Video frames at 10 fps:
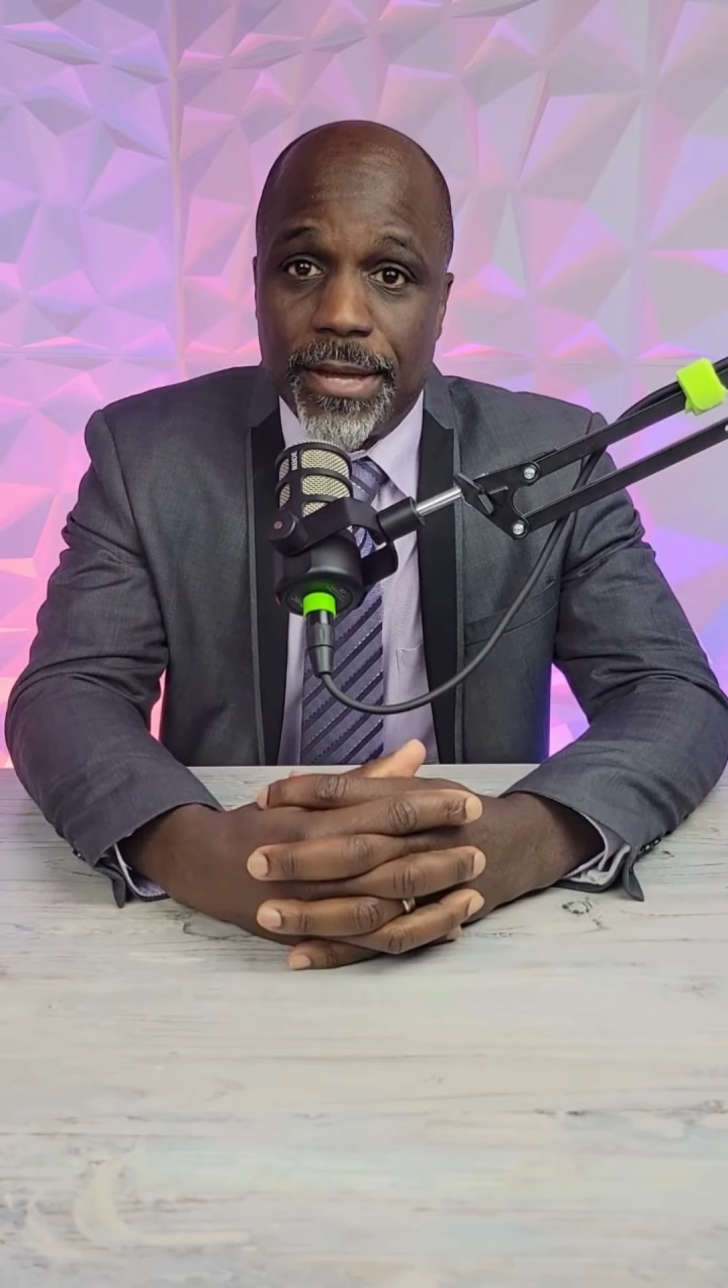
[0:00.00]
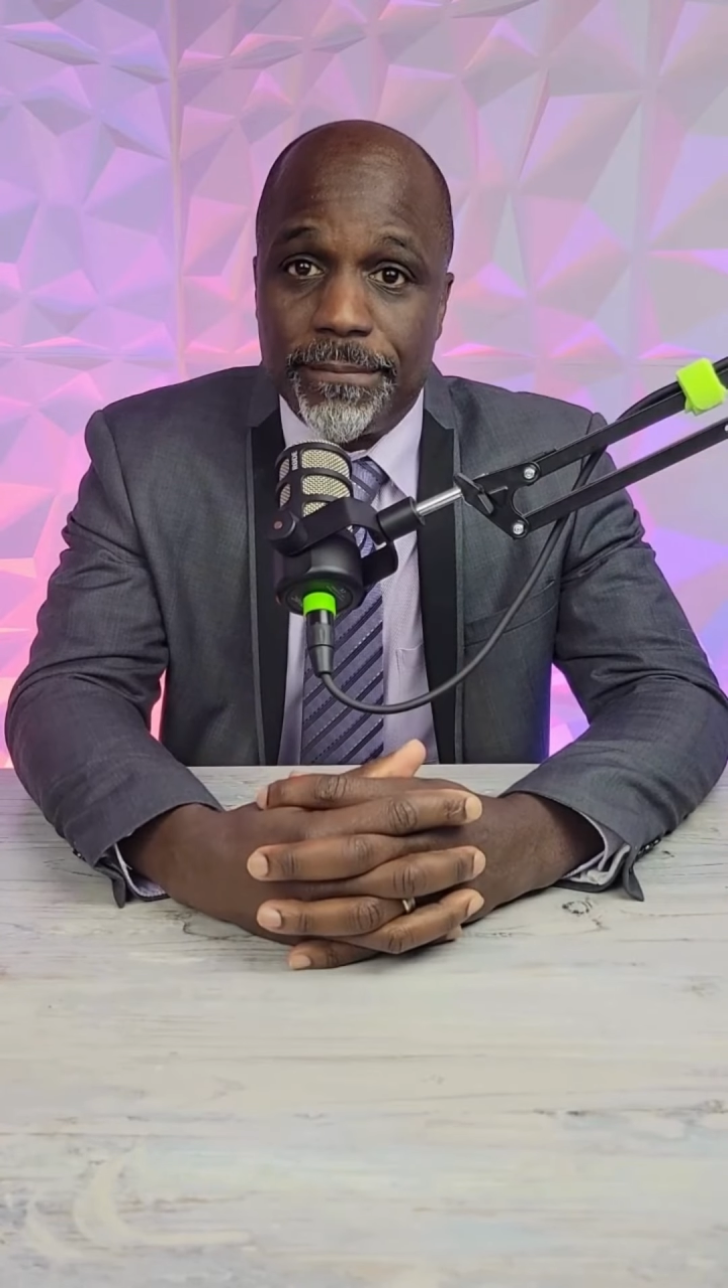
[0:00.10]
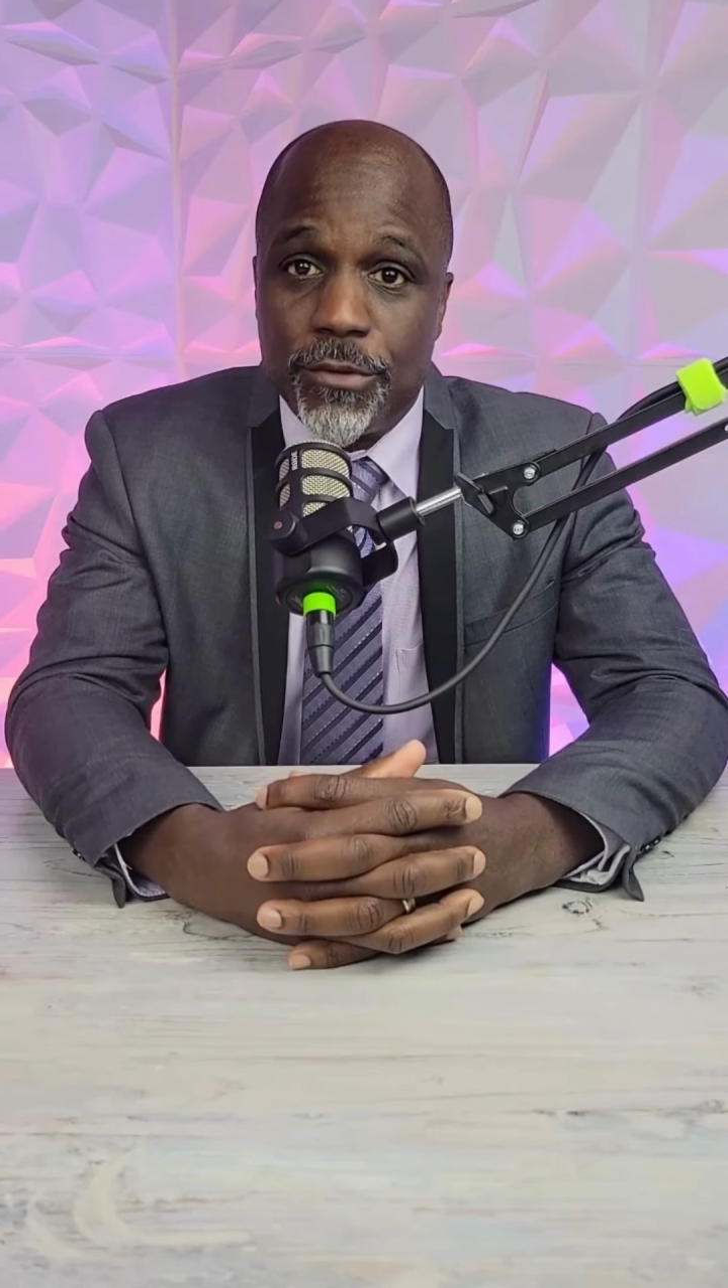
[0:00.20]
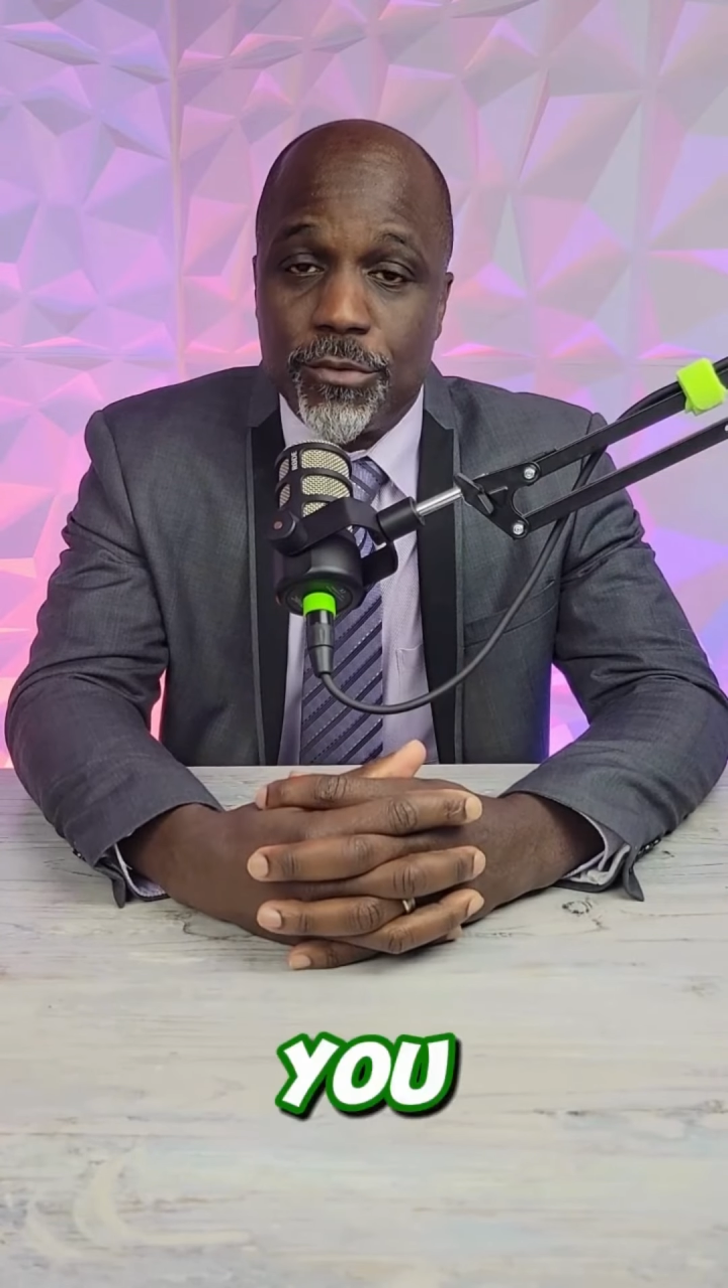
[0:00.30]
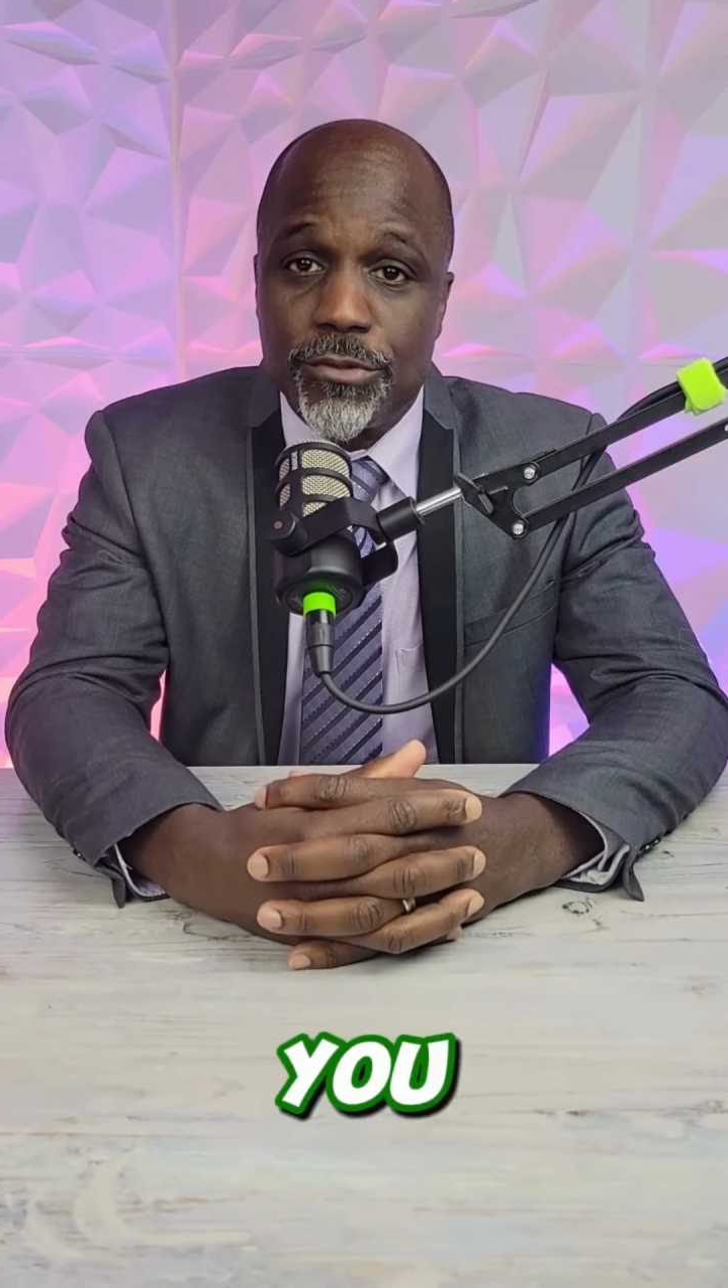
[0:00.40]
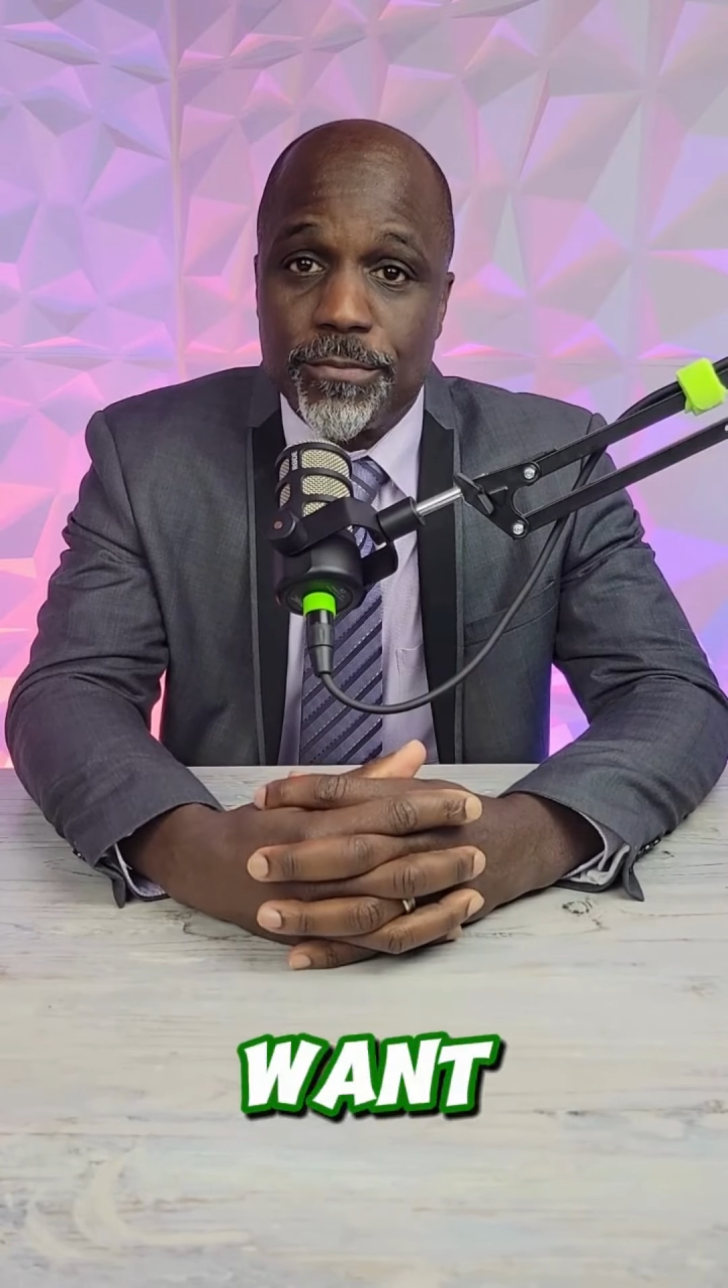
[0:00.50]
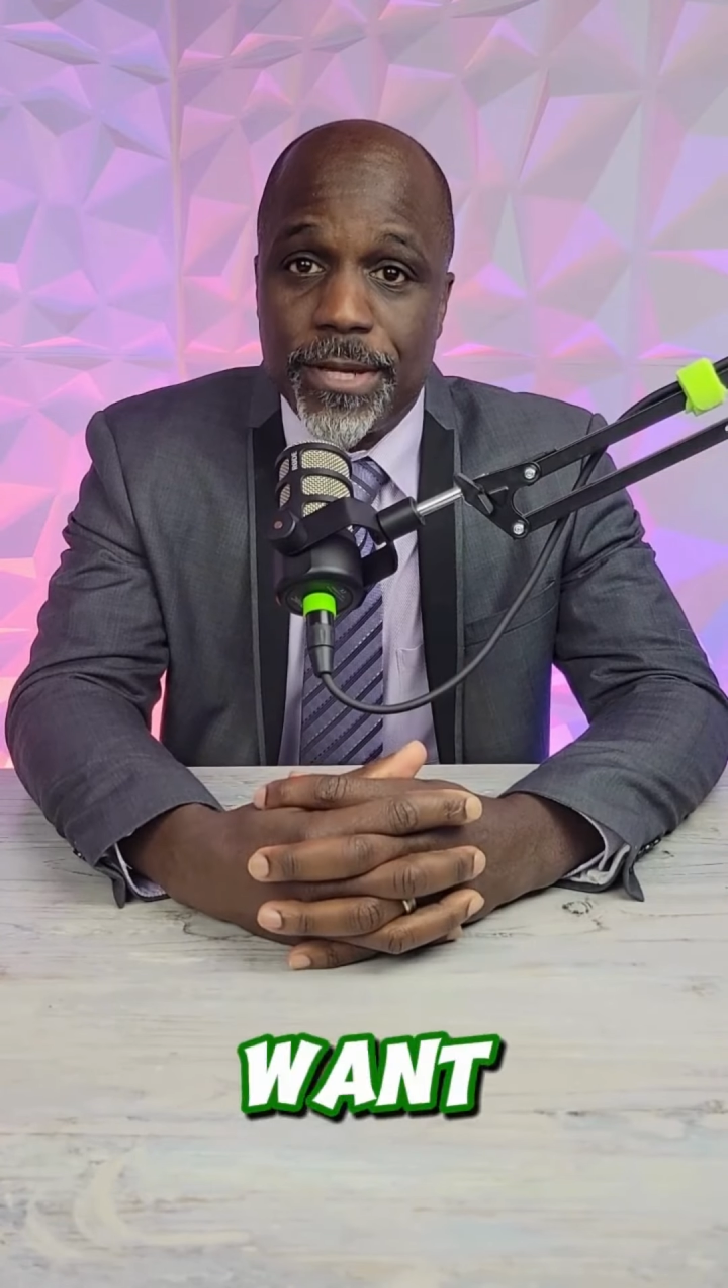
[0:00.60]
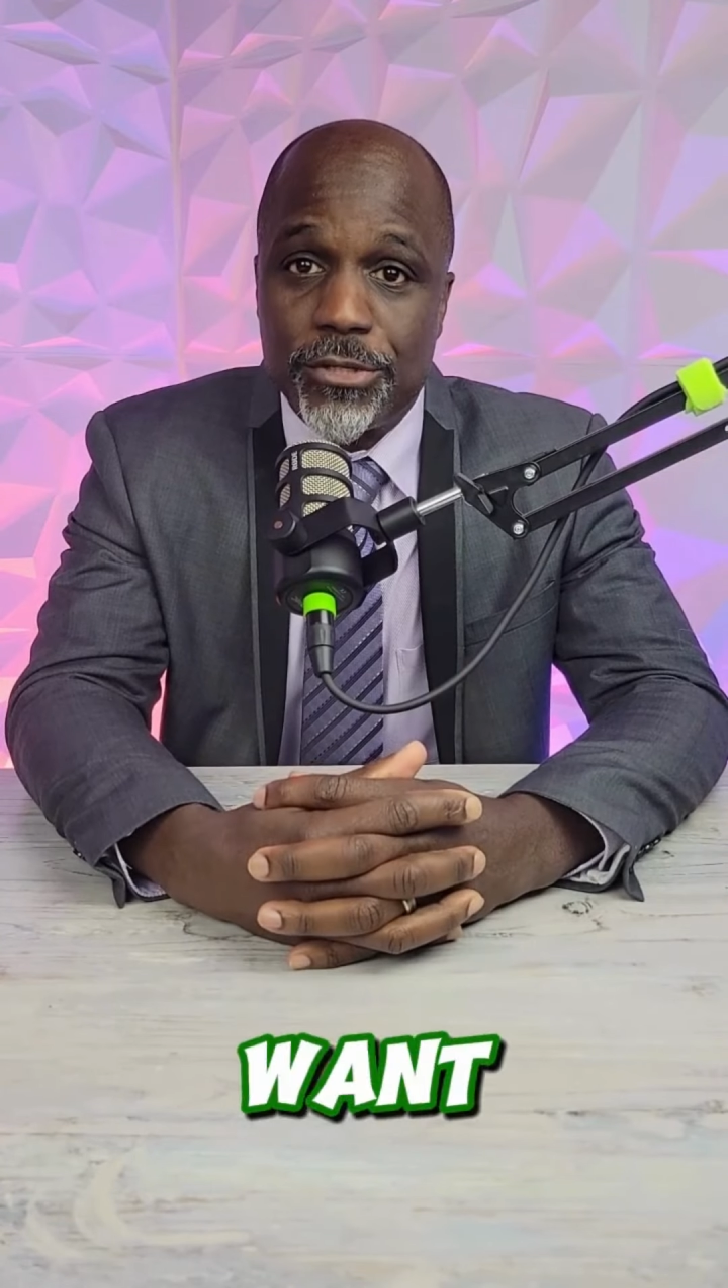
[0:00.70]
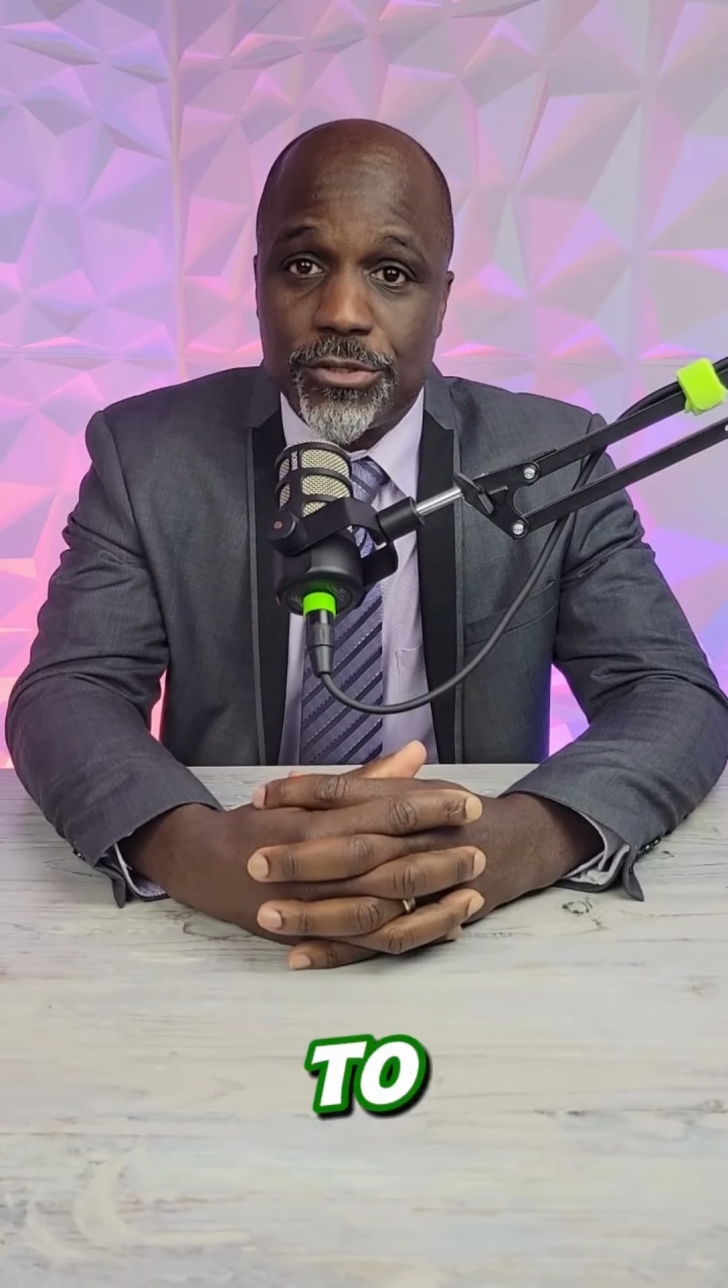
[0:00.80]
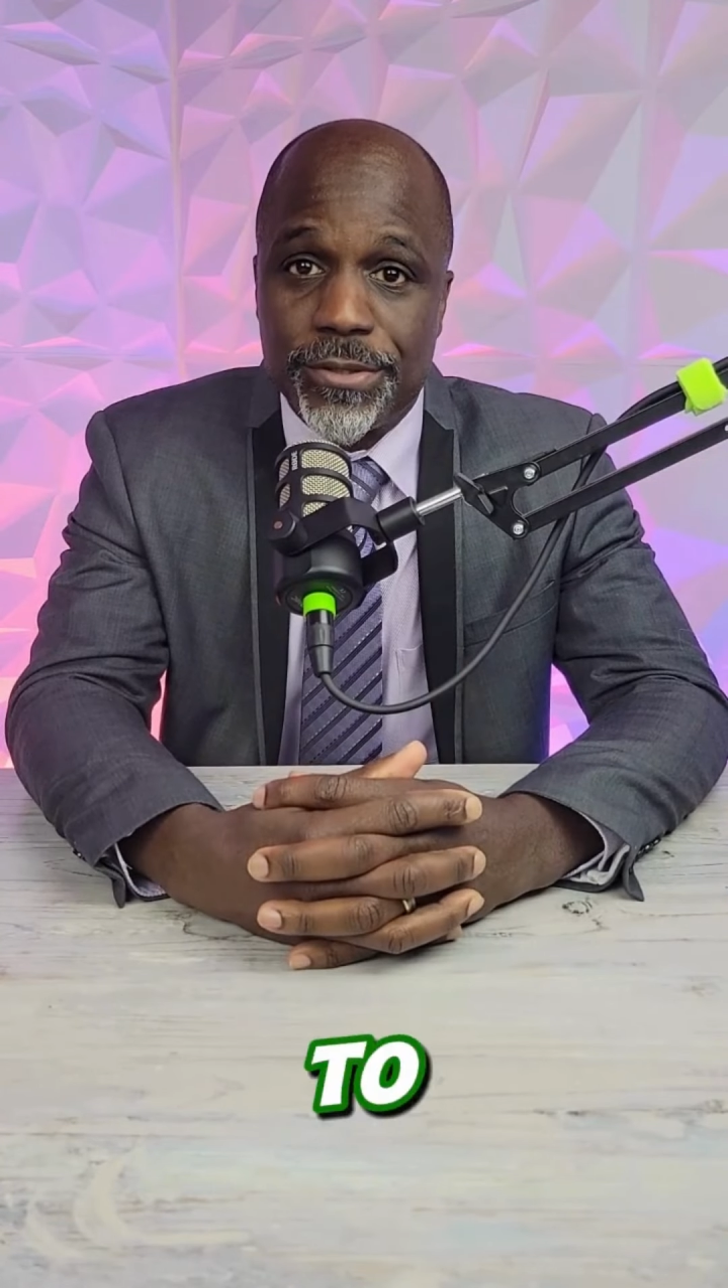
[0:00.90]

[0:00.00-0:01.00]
you want to make sure